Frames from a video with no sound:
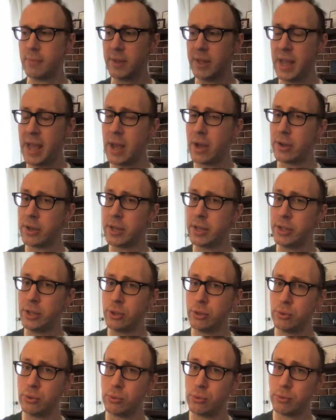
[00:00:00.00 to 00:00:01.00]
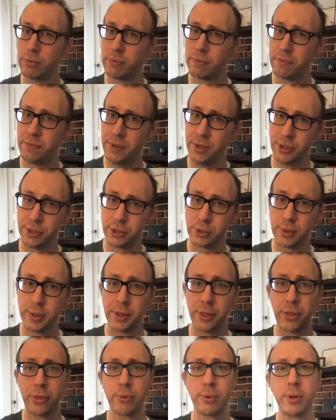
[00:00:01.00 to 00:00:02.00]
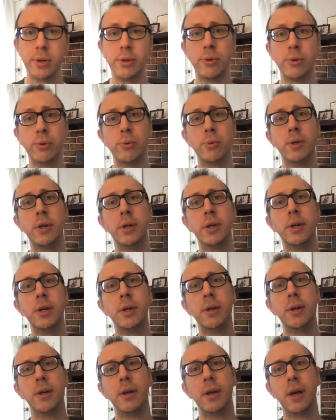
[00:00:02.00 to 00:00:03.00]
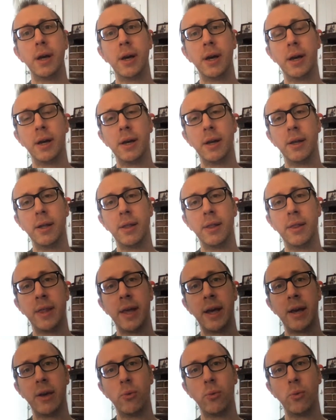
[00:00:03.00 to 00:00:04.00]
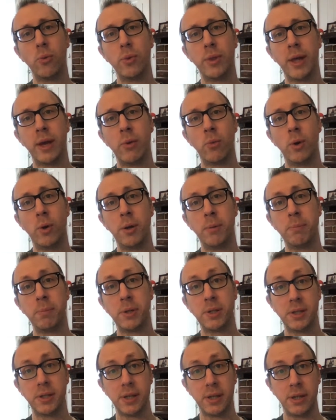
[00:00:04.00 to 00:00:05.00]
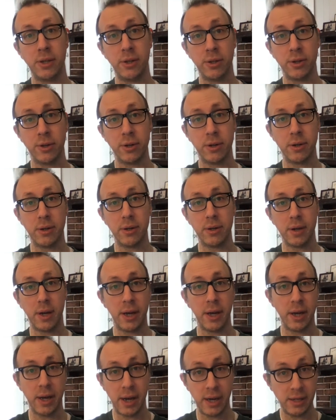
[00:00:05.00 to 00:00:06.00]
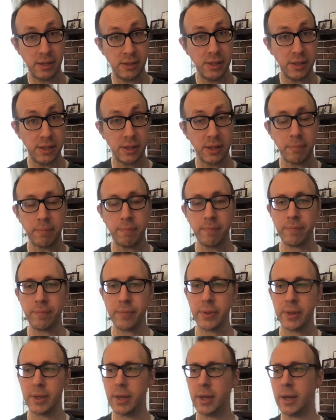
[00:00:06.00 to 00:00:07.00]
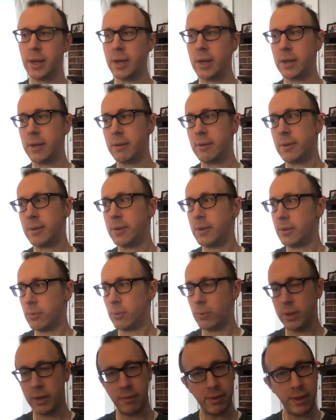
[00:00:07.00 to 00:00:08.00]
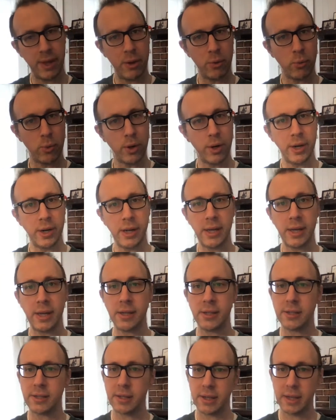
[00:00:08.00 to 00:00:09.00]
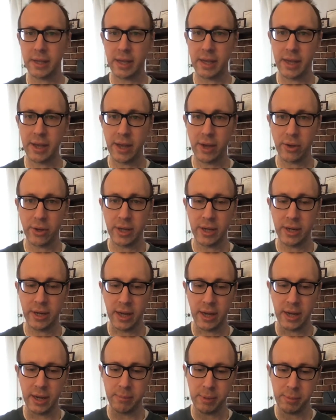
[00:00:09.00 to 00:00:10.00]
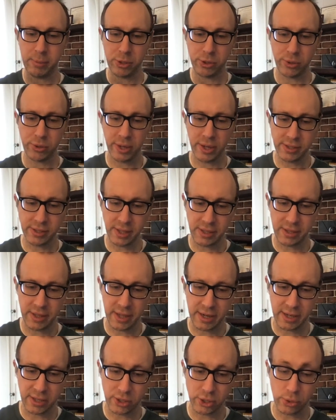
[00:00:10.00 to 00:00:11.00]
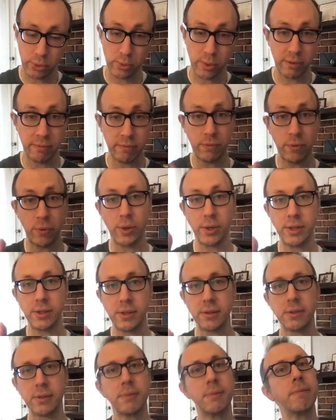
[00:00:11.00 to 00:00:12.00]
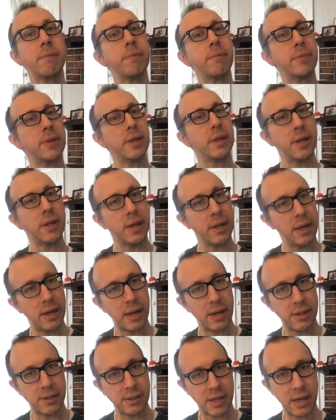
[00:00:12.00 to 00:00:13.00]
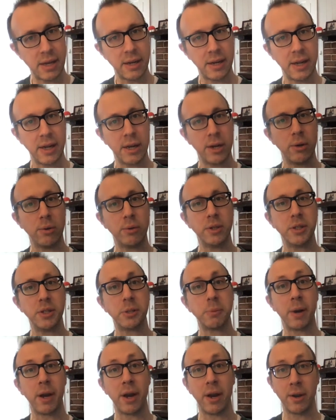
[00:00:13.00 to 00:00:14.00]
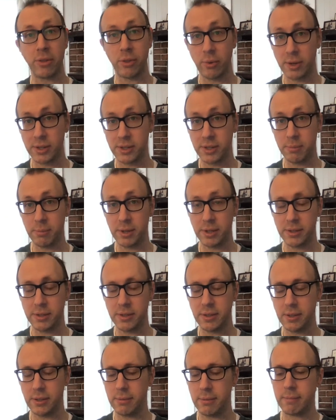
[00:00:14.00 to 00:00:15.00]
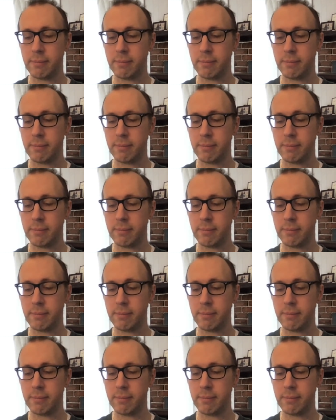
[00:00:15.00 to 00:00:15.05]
how can you filter it through that one particular idea? Whatever that word is, how can I maybe translate that into a voice? And how does that now inspire the rest of my scene?